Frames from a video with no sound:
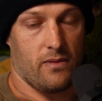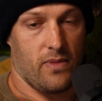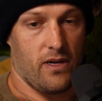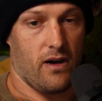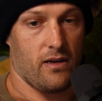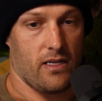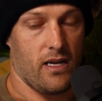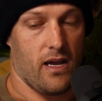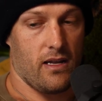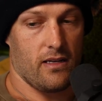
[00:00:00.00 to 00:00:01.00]
beyond.
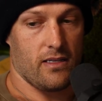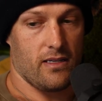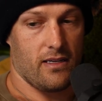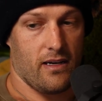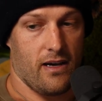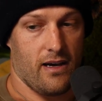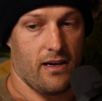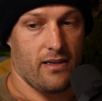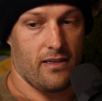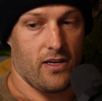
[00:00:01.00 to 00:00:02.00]
And,
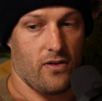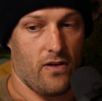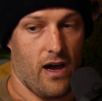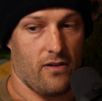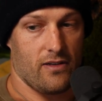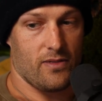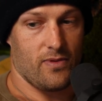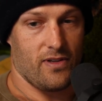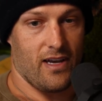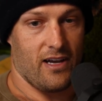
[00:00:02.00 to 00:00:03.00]

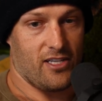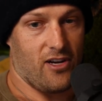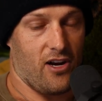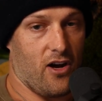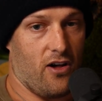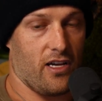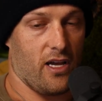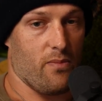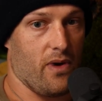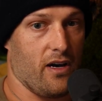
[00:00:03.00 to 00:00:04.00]
I started calling
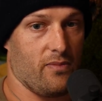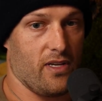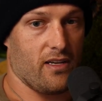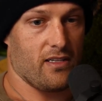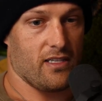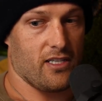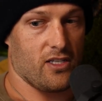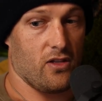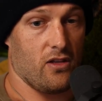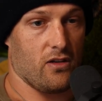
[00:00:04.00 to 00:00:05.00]
it mud because it
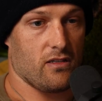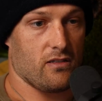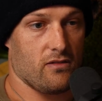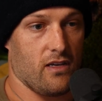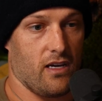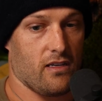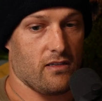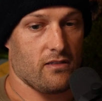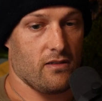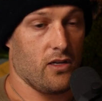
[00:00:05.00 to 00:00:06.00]
just looked like
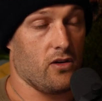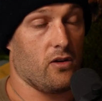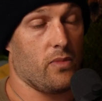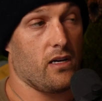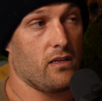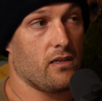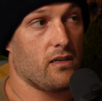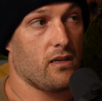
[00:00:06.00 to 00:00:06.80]
literal mud.